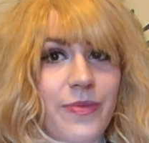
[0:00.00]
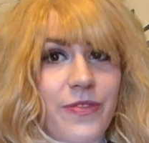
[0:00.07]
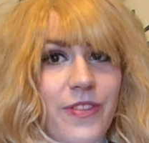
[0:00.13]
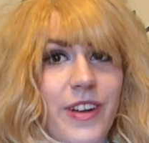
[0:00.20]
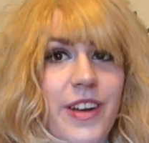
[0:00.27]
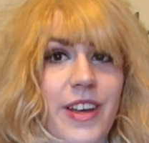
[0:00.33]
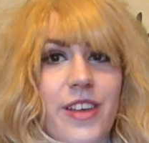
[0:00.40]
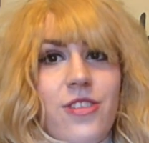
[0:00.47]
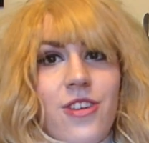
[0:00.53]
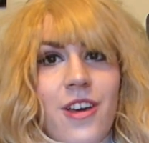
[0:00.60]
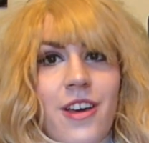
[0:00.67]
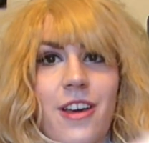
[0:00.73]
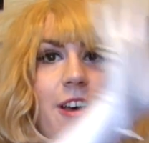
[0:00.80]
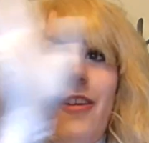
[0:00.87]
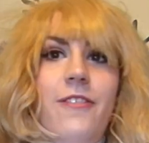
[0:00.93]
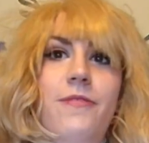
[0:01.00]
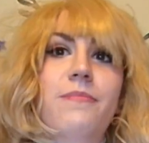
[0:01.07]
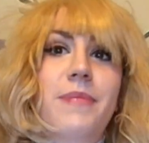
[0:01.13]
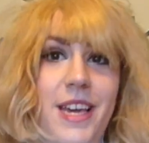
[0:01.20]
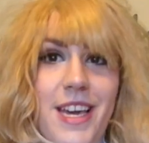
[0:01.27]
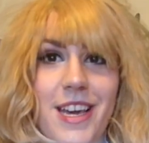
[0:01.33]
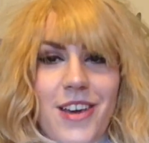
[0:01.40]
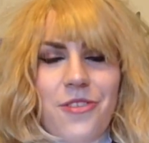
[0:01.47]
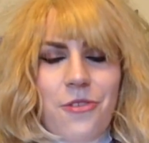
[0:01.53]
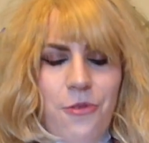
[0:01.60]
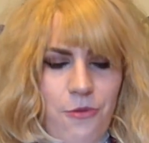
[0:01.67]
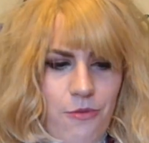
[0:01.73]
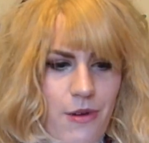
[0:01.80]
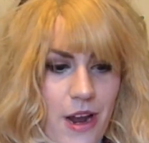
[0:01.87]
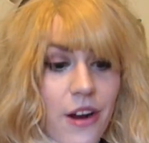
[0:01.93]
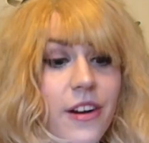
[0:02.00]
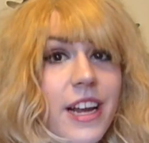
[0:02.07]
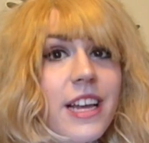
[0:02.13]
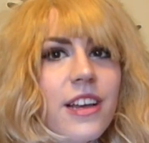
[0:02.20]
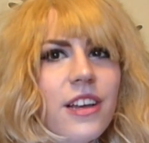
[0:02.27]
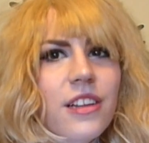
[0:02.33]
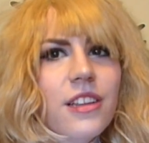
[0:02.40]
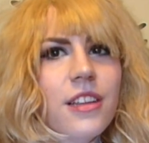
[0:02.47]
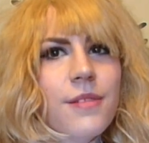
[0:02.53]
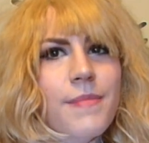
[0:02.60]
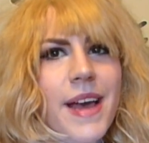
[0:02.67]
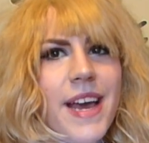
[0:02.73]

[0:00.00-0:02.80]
some footage of me wearing the